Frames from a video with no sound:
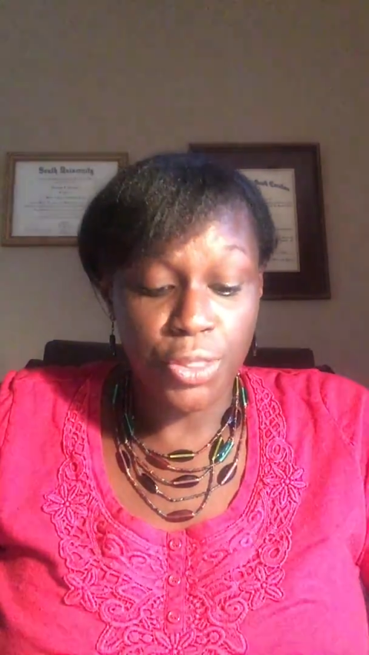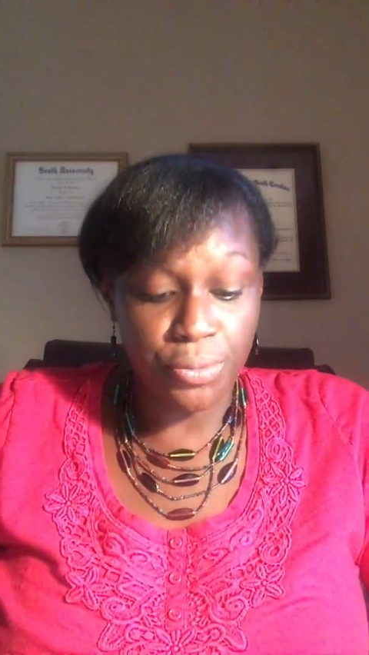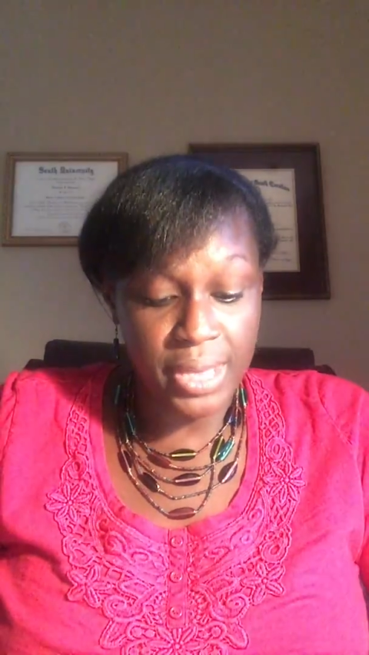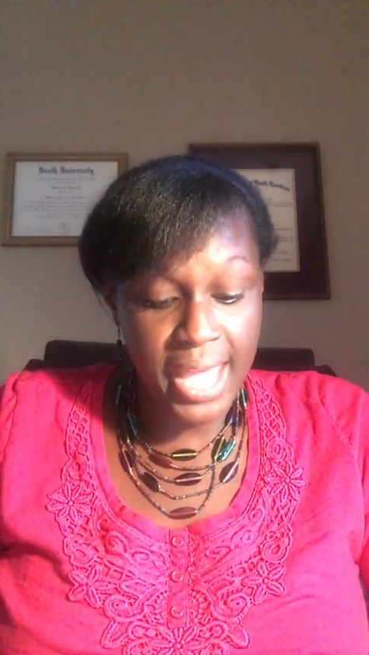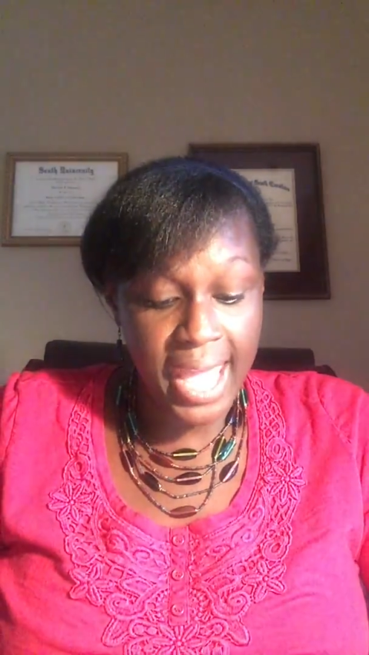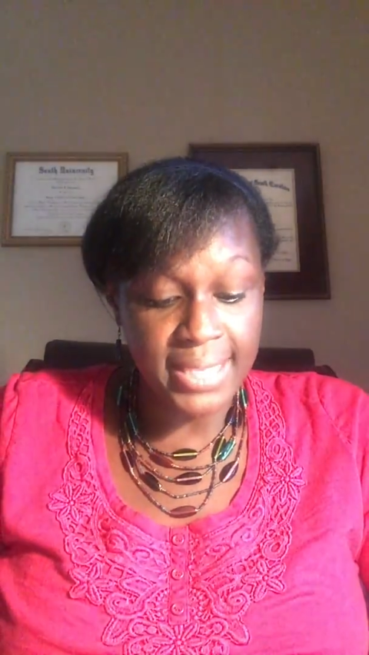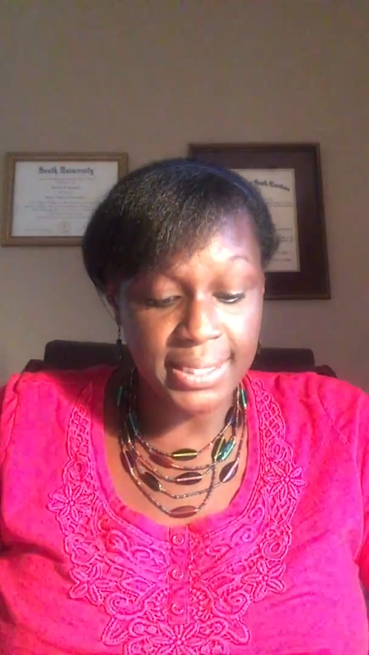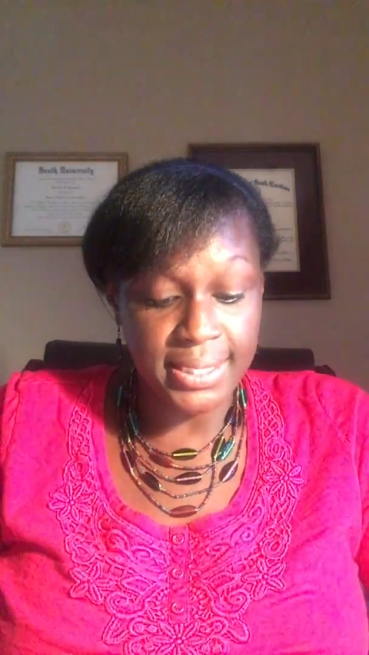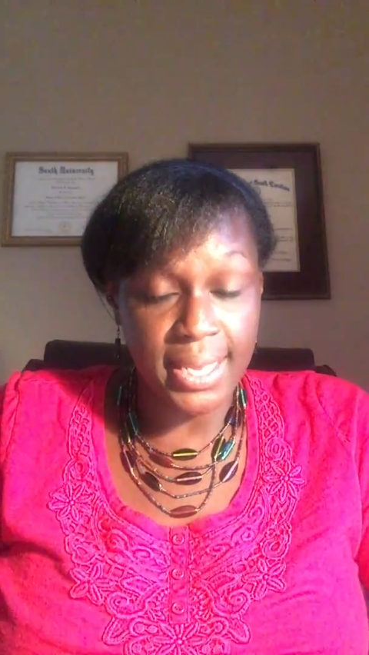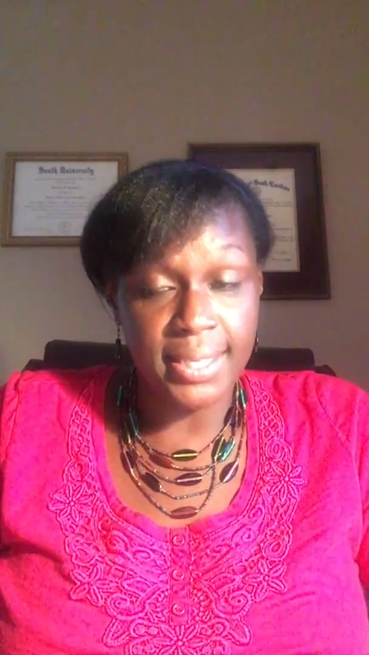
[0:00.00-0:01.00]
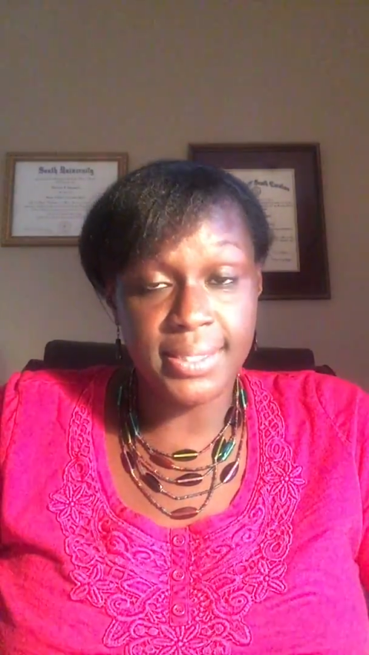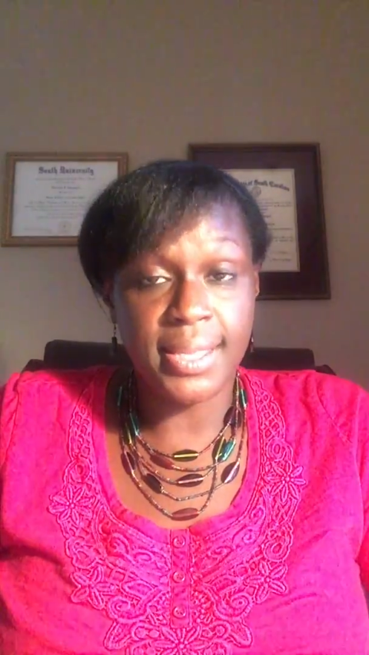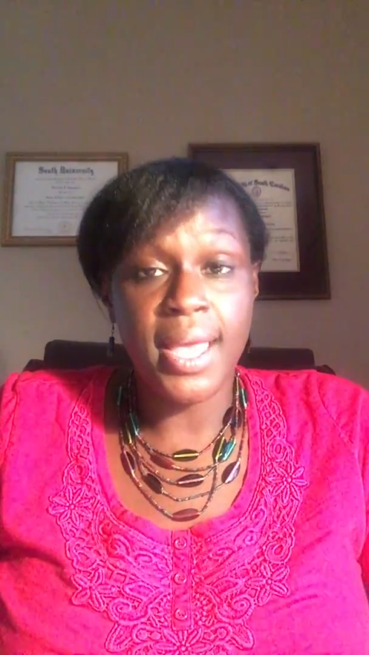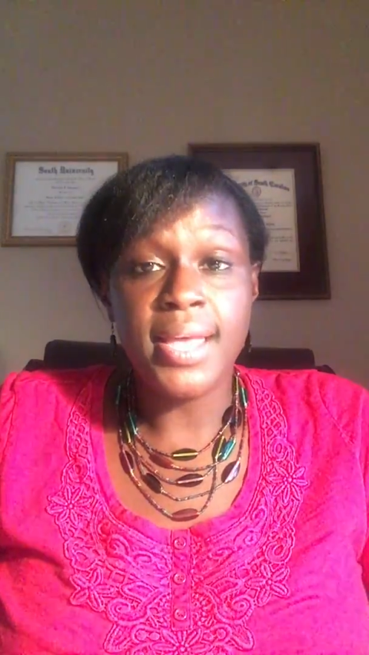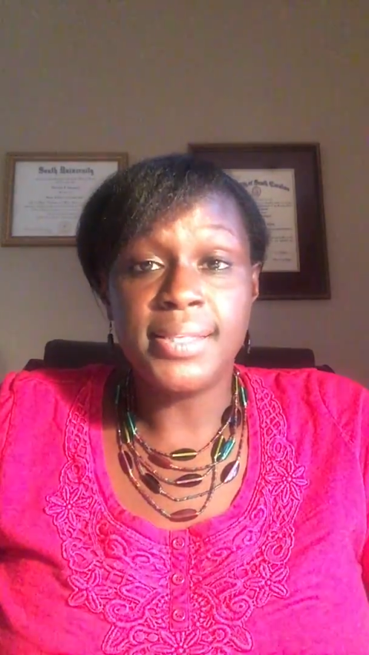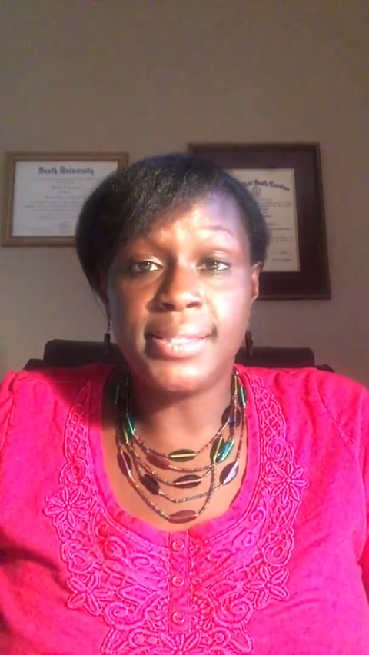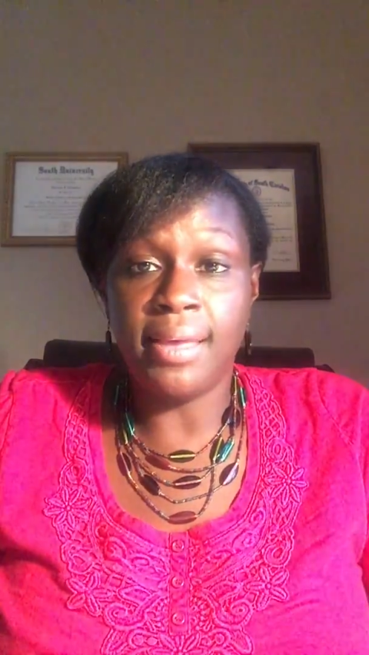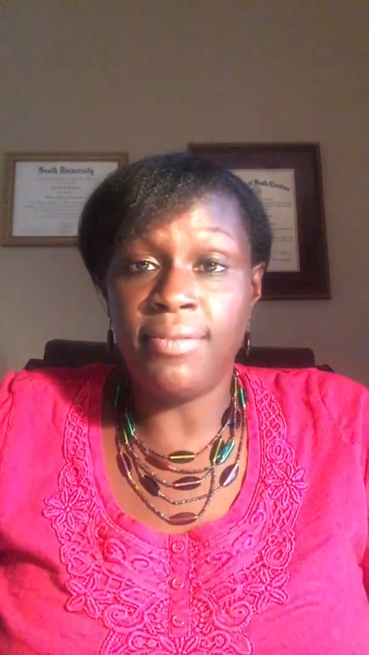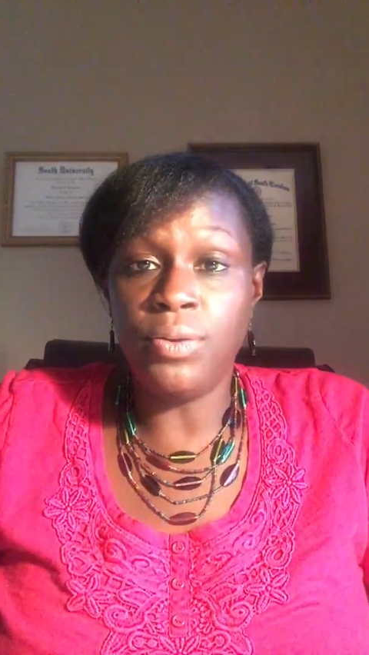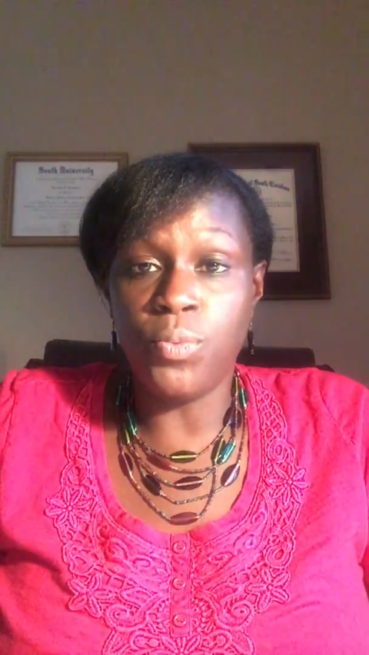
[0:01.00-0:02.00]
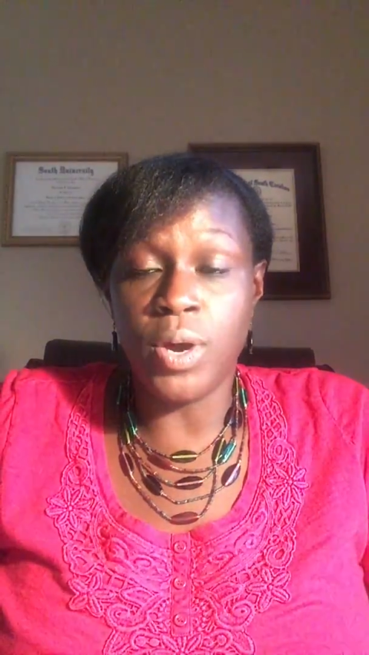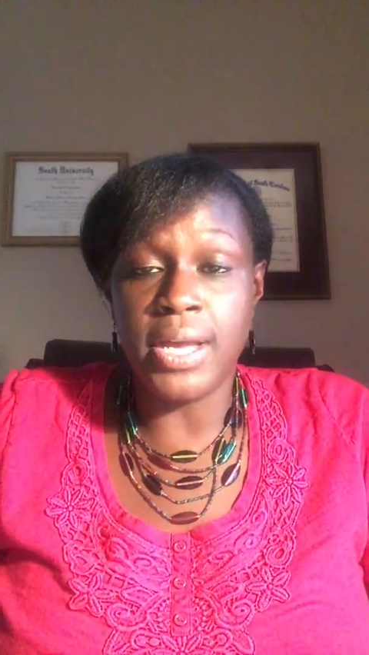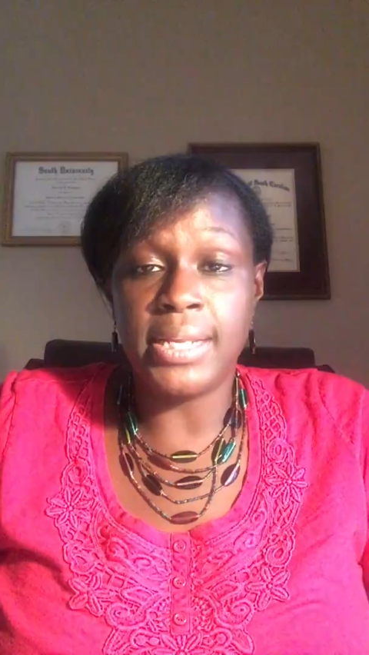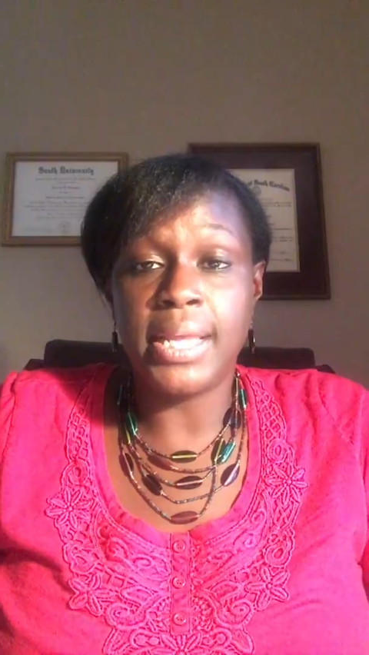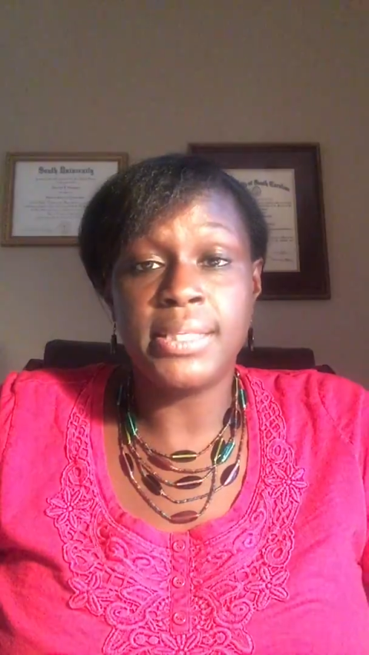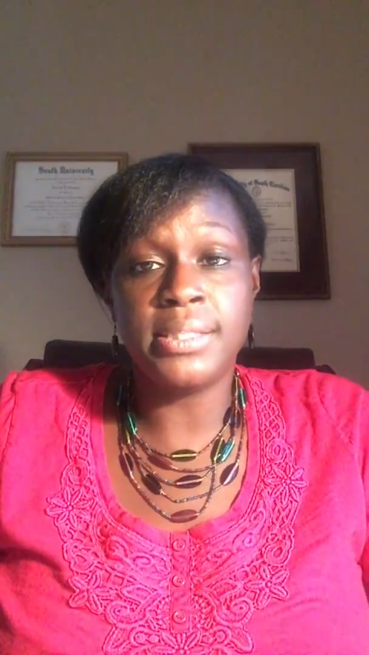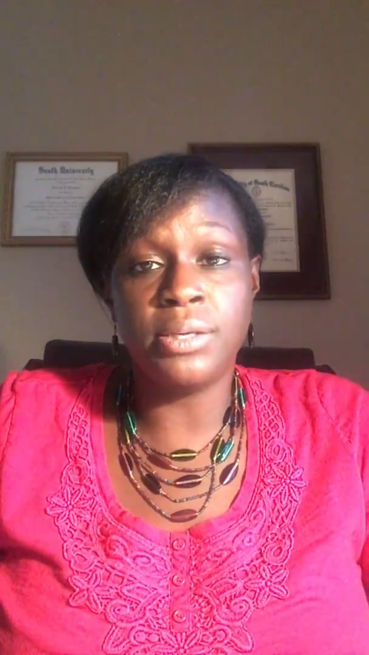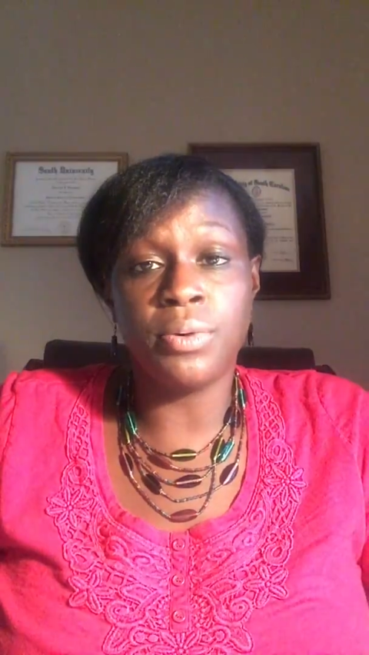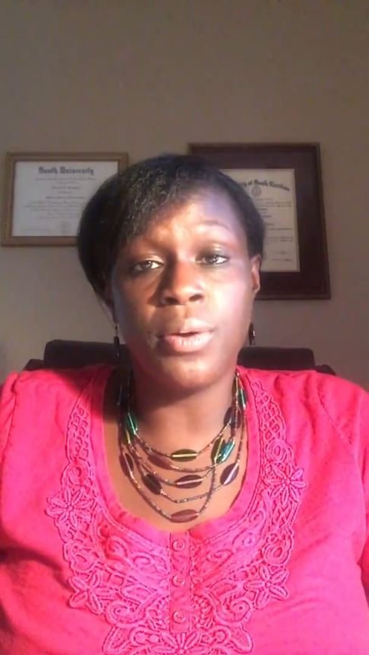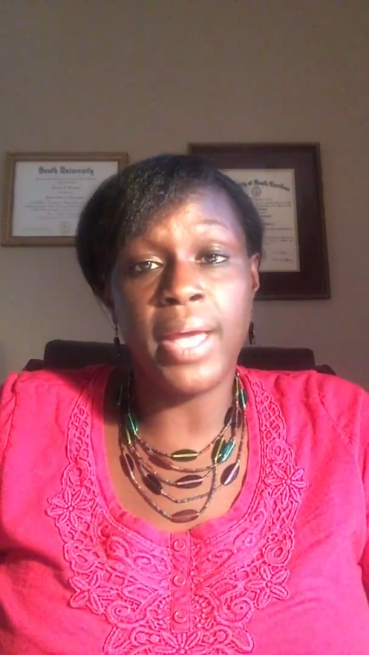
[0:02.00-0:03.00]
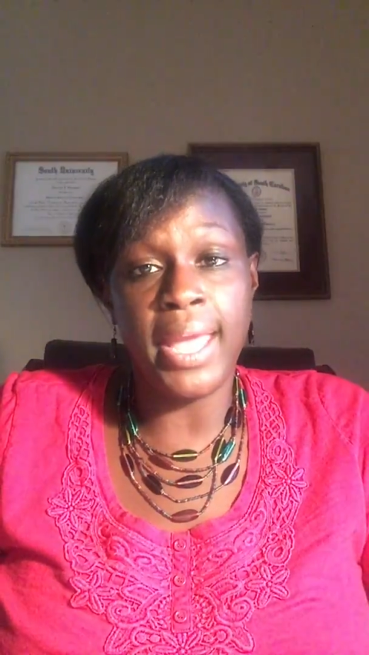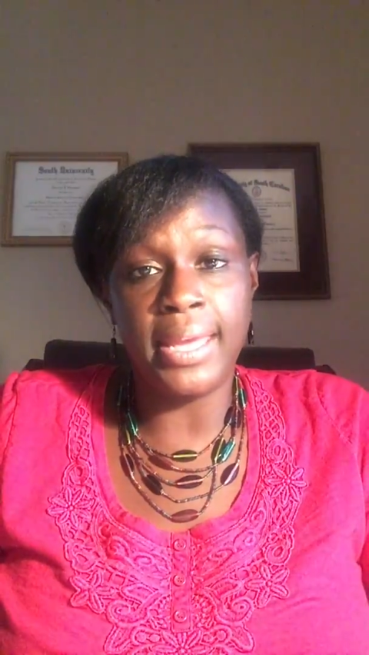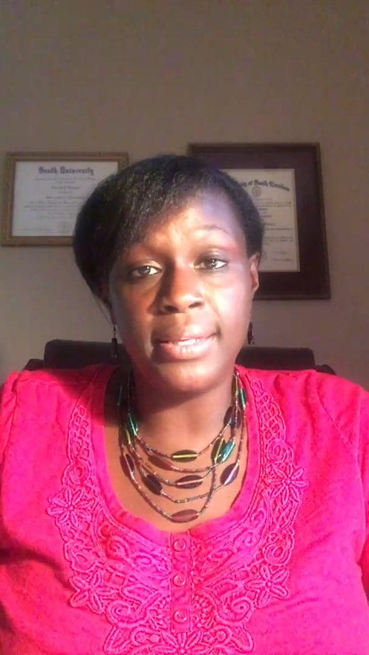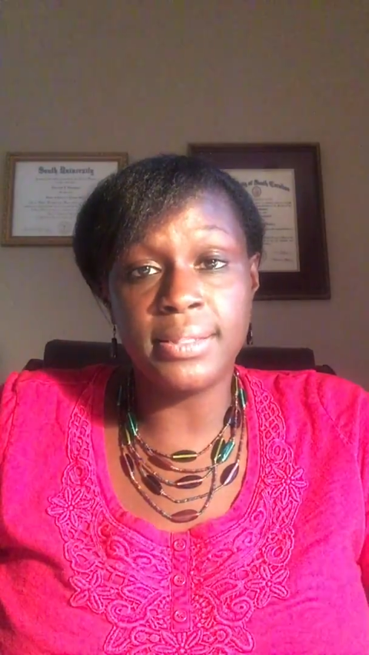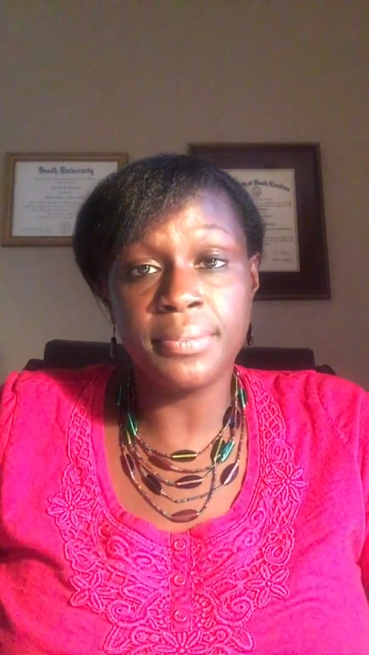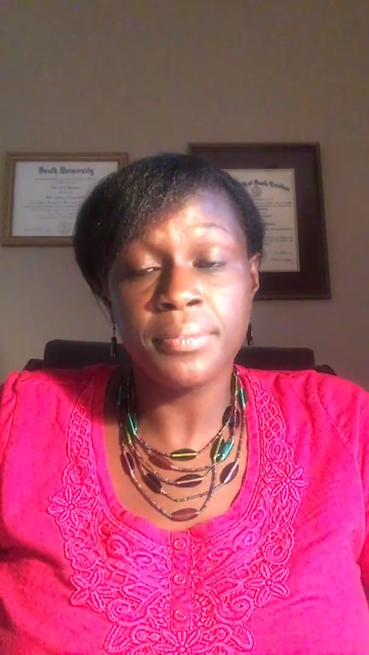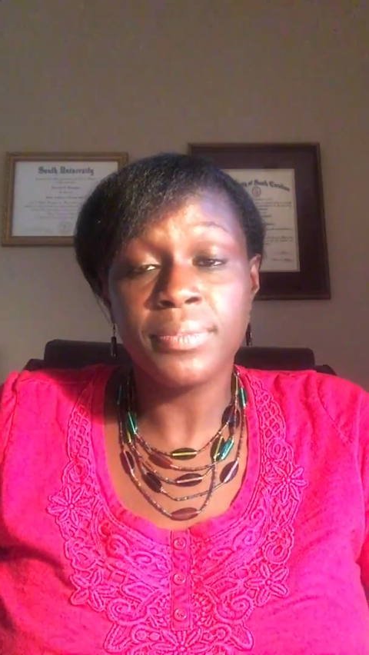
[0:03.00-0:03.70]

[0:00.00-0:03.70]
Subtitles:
386 7108.